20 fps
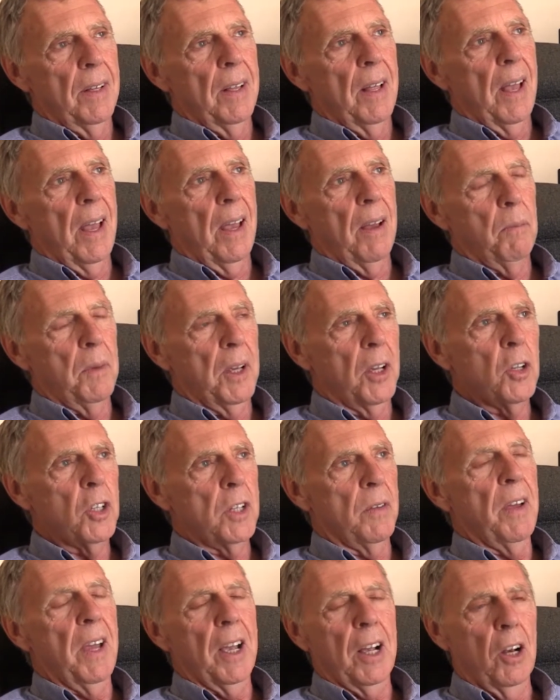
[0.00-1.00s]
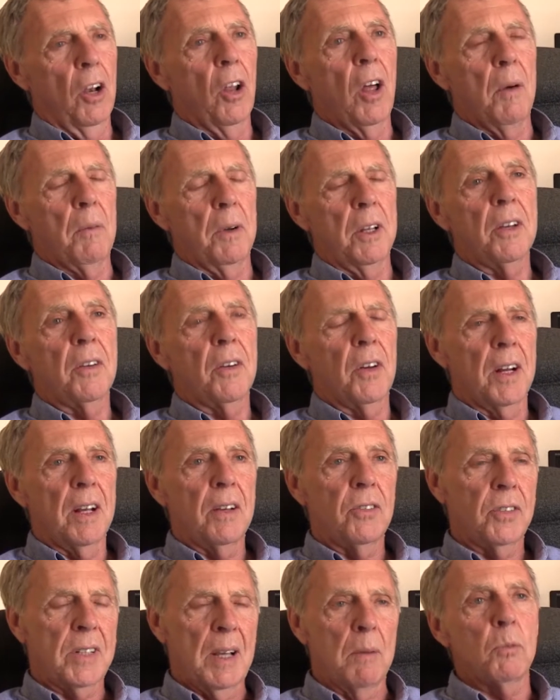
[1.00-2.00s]
Because of our climate, you've got to
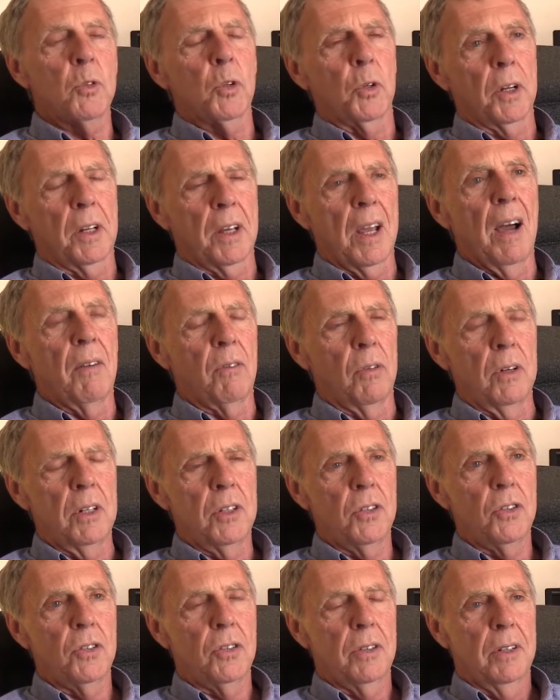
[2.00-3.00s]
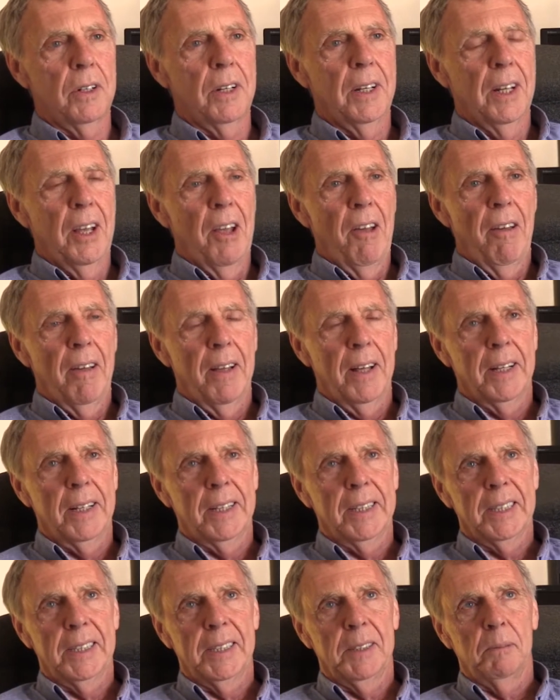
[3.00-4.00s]
have some sort of coverage.
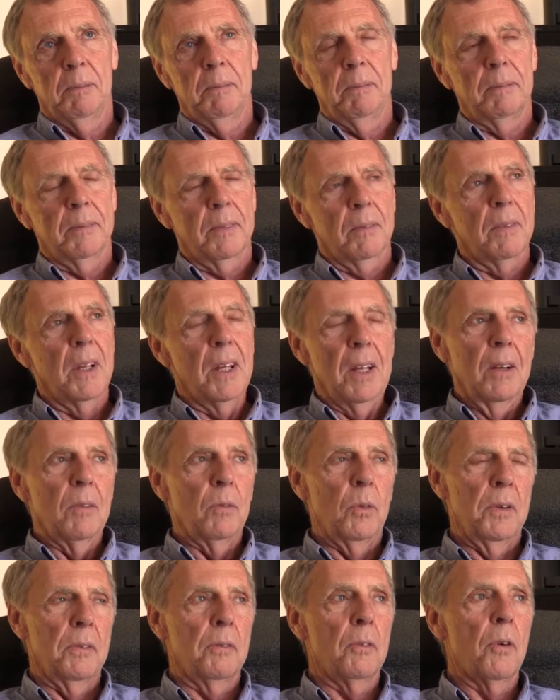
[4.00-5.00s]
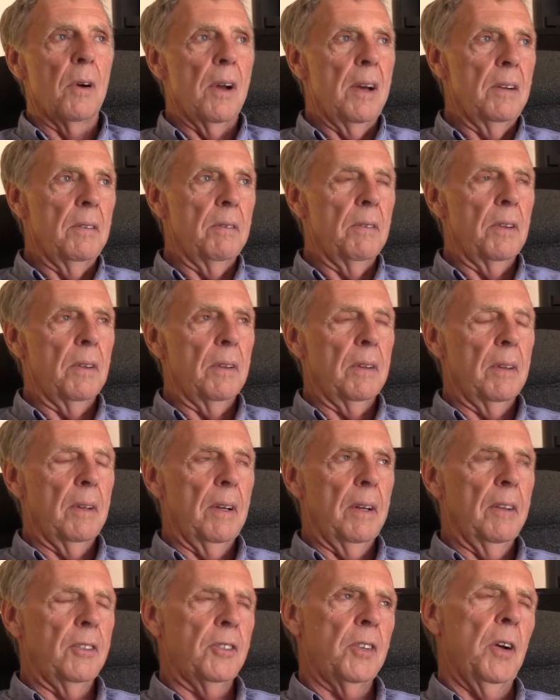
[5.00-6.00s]
We've grown,
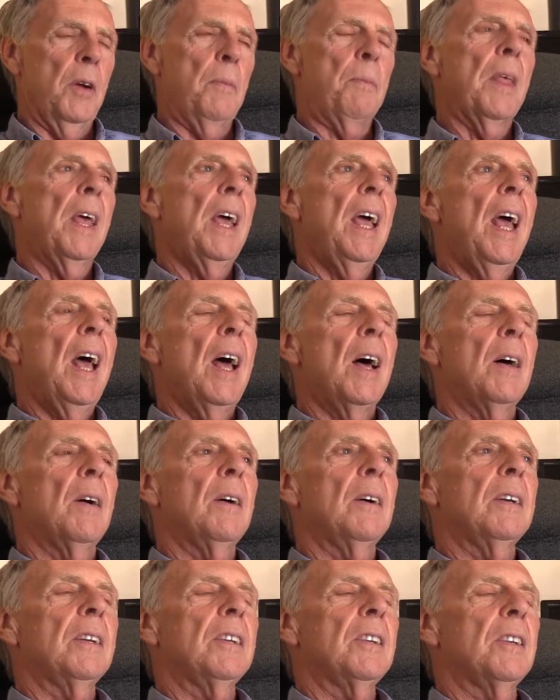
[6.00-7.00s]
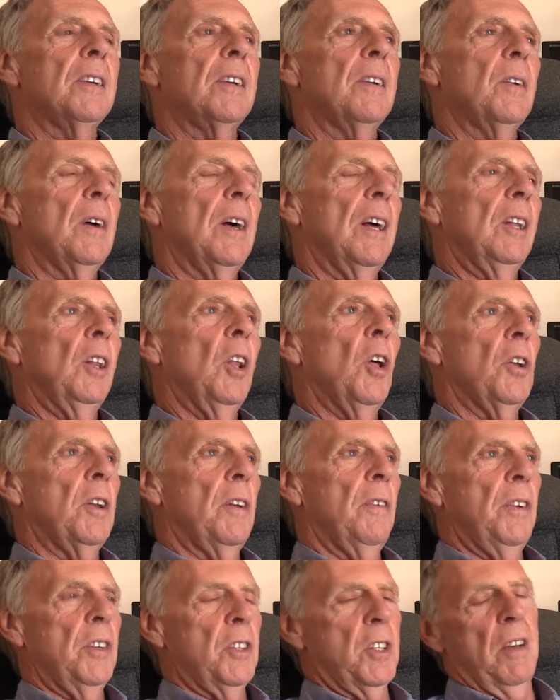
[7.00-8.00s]
a lot
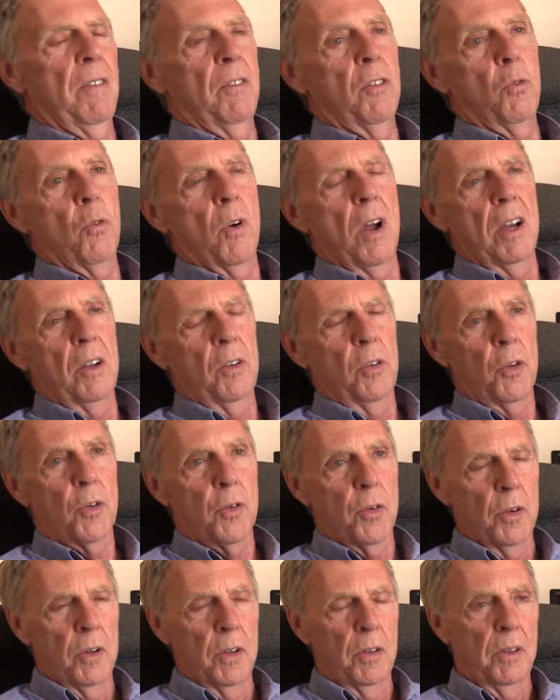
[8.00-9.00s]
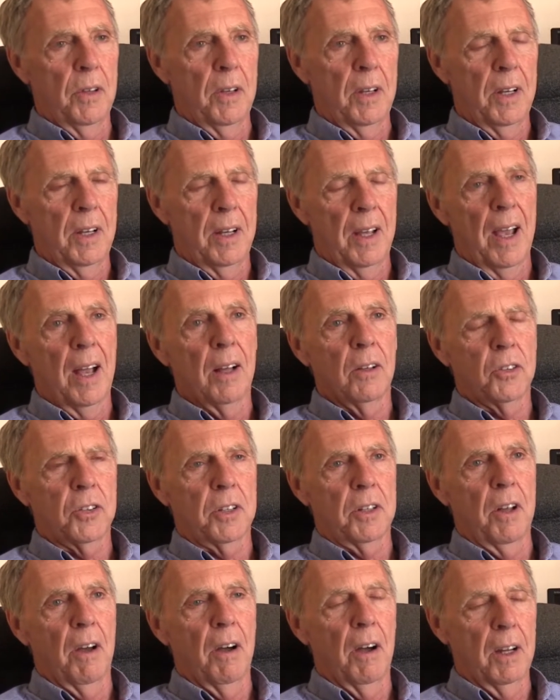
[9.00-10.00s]
of us have grown through the
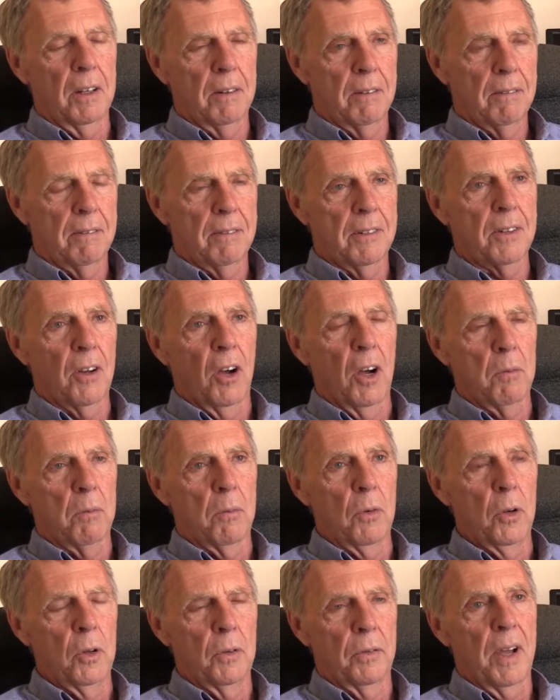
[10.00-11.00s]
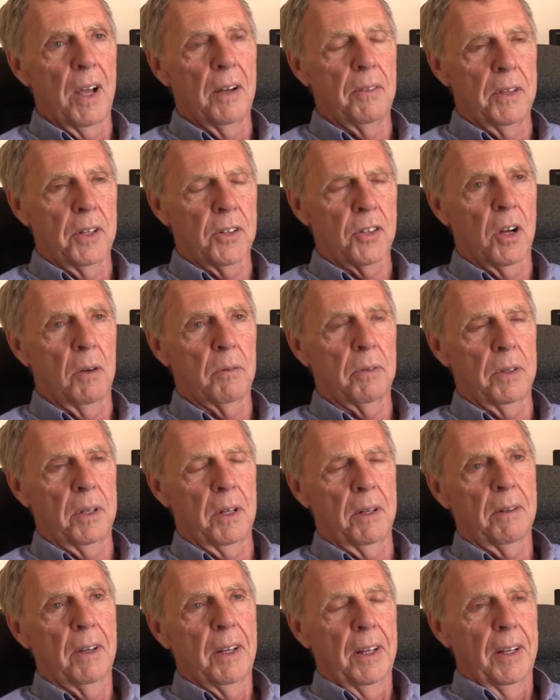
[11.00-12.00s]
alcinite type roof over the top of
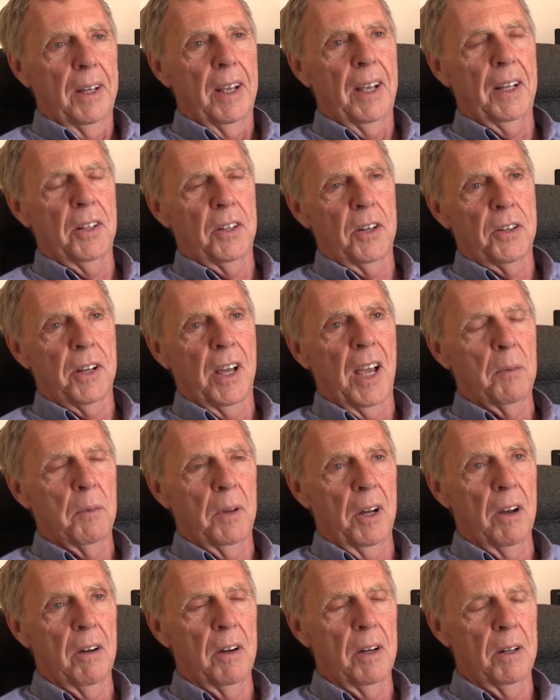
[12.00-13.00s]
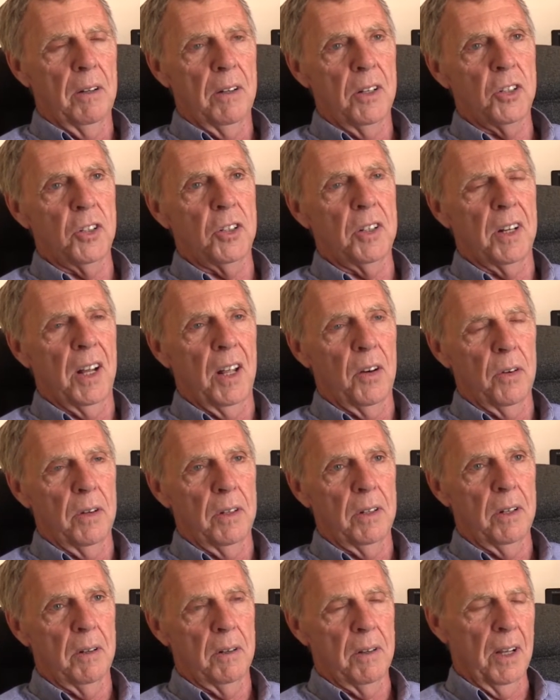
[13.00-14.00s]
the entertainment area, and you sit under
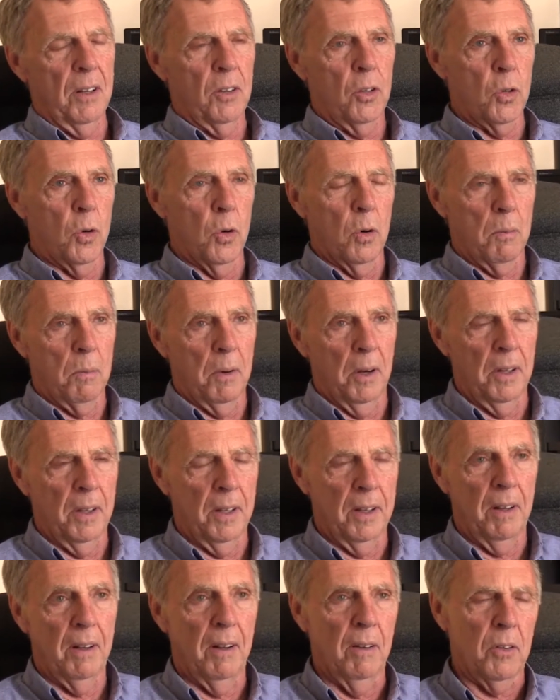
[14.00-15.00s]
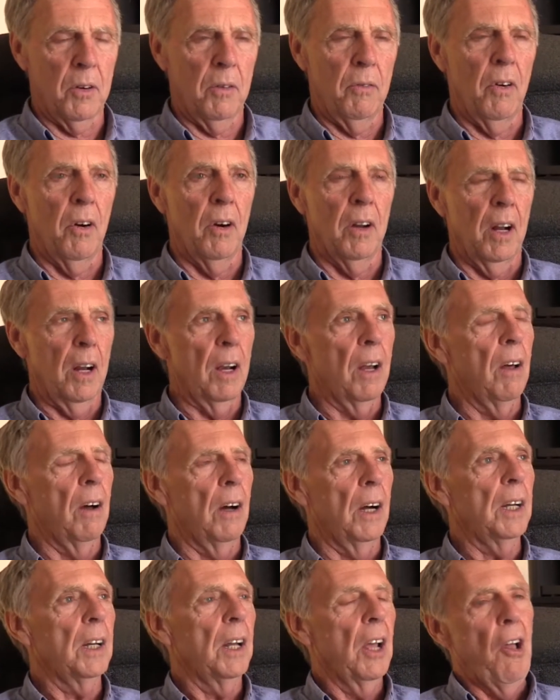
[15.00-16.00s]
it and you get cooked by the ultraviolet
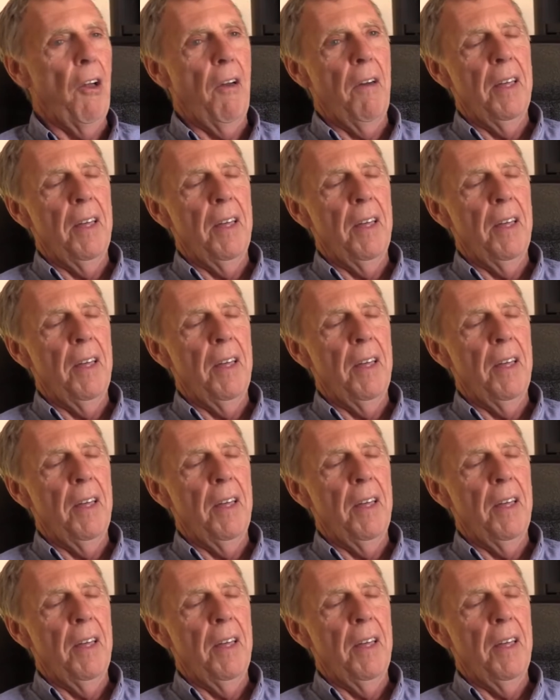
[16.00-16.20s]
light.